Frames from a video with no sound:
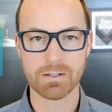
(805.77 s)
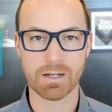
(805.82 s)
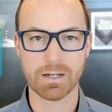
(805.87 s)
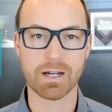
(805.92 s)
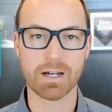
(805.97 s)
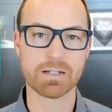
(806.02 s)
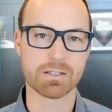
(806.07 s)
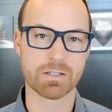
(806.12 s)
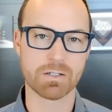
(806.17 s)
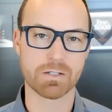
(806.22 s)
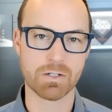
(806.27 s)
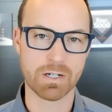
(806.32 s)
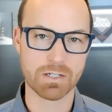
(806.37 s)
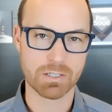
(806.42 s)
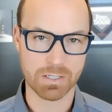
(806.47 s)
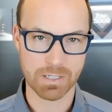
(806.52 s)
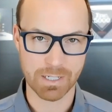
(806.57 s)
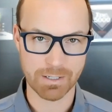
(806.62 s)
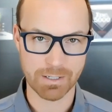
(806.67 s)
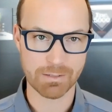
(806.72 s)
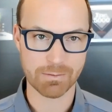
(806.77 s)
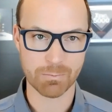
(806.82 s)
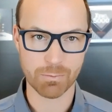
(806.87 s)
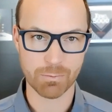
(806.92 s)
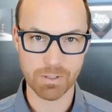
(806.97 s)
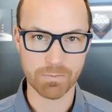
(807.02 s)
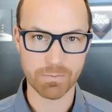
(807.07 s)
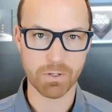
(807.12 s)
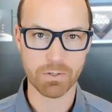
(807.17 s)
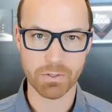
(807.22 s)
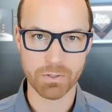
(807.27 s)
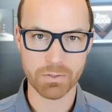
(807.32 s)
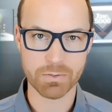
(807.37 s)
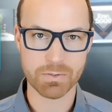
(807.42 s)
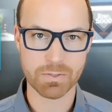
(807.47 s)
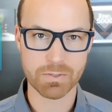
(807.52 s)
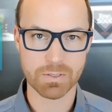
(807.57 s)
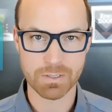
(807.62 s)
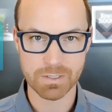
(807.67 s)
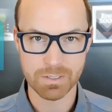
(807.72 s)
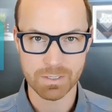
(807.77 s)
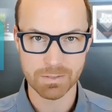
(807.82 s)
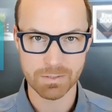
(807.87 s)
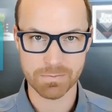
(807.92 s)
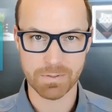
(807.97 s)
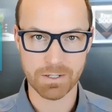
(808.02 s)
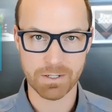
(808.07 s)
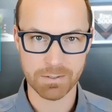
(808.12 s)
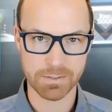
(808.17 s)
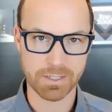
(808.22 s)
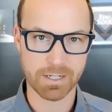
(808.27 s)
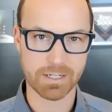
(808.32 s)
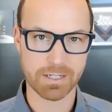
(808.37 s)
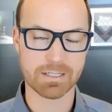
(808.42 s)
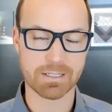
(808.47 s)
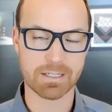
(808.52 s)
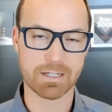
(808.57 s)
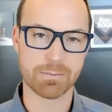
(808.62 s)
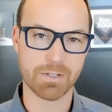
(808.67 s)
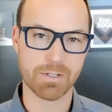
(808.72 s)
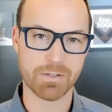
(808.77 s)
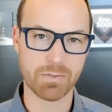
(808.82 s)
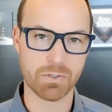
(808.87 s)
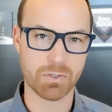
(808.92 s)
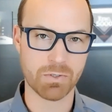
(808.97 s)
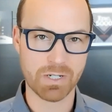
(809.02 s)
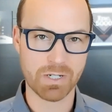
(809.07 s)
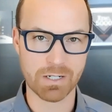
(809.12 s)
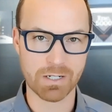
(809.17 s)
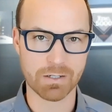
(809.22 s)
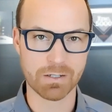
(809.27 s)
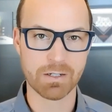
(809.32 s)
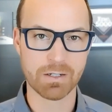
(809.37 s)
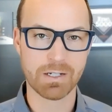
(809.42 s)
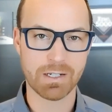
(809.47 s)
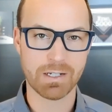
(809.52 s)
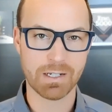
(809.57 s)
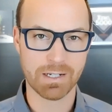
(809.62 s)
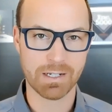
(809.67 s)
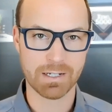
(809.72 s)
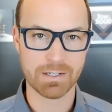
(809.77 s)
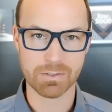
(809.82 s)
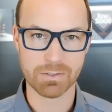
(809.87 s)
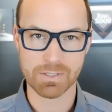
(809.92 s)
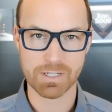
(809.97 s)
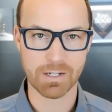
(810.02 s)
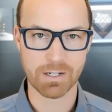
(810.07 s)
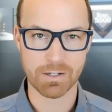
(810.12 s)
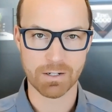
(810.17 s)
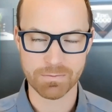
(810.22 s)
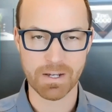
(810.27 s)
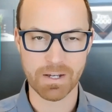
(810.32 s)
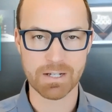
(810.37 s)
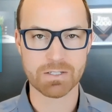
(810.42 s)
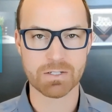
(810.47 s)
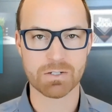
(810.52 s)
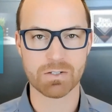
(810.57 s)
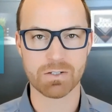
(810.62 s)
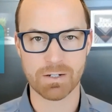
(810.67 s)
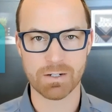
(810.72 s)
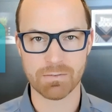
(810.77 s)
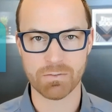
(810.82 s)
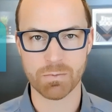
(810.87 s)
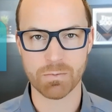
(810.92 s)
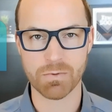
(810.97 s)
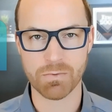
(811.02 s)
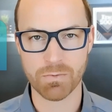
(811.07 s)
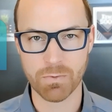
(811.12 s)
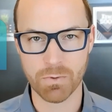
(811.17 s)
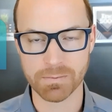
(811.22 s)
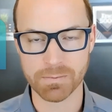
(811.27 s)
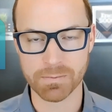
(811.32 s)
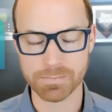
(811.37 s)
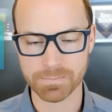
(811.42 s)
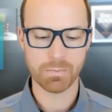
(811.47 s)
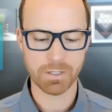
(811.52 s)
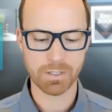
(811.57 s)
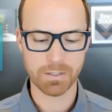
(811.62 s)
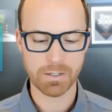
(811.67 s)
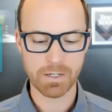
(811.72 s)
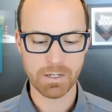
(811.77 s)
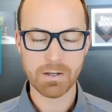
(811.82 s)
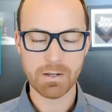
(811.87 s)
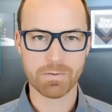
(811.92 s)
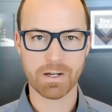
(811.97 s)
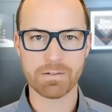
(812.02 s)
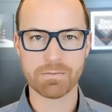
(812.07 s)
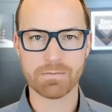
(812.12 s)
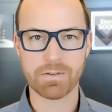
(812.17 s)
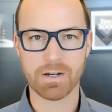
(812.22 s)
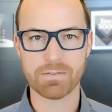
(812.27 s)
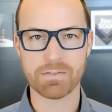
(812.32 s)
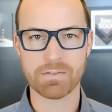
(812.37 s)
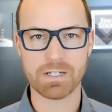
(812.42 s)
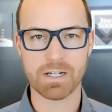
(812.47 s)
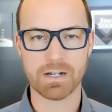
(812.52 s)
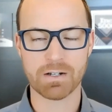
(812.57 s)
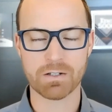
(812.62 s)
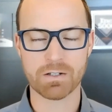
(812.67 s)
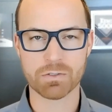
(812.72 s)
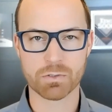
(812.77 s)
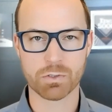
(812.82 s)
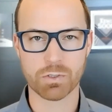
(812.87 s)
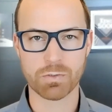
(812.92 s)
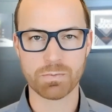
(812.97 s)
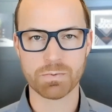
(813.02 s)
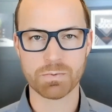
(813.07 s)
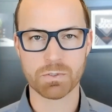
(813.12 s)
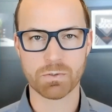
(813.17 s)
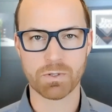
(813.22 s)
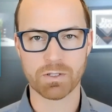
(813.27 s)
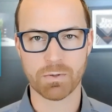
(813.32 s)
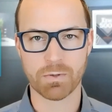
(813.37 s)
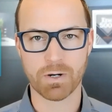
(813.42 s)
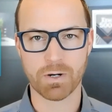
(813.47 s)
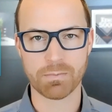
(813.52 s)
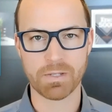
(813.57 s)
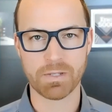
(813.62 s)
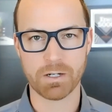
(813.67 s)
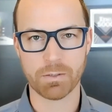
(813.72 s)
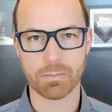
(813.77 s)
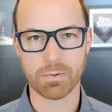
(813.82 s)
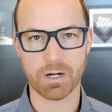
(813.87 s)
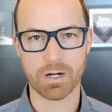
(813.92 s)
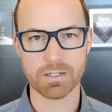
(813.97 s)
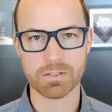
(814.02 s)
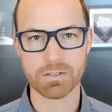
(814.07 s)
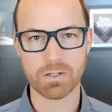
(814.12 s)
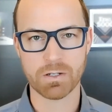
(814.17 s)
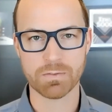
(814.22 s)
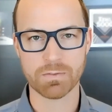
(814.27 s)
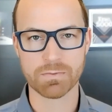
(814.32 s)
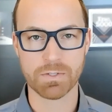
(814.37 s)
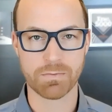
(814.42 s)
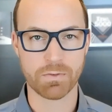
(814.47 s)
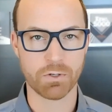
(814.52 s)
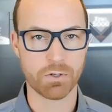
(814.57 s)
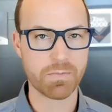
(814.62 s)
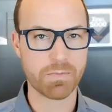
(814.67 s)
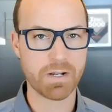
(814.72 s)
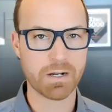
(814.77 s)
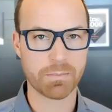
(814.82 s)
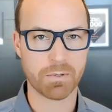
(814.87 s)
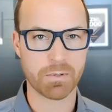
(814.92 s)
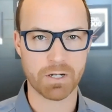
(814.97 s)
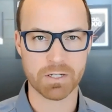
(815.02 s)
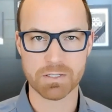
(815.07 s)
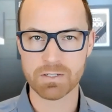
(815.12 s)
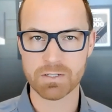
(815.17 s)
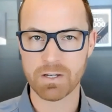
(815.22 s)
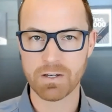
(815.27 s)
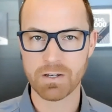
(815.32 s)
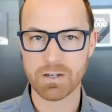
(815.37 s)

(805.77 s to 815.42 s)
Honestly, you guys should get rid of all those. Just follow the content that I'm giving you here and you'll take off faster than ever before. But find 5 to 10 of those groups around the problem that your product solves. If you're in menopause,